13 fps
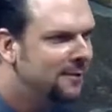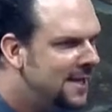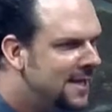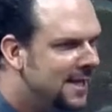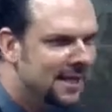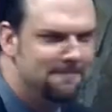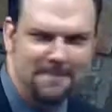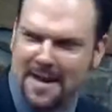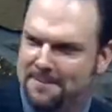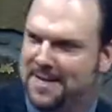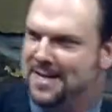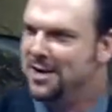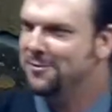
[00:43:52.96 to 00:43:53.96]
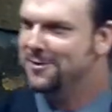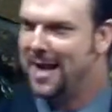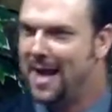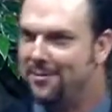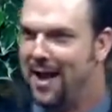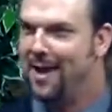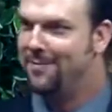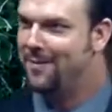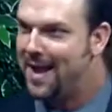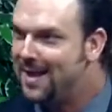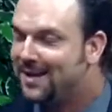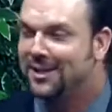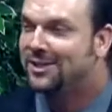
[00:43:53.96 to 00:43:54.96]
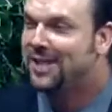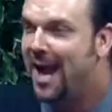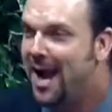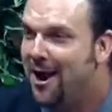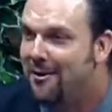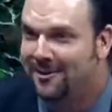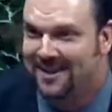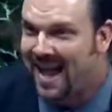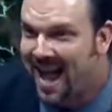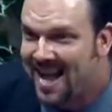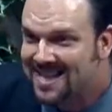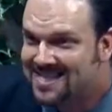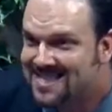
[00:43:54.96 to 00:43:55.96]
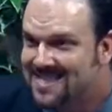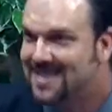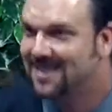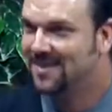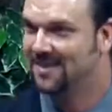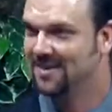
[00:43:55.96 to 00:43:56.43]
bleeding and maybe near death, and they could care less.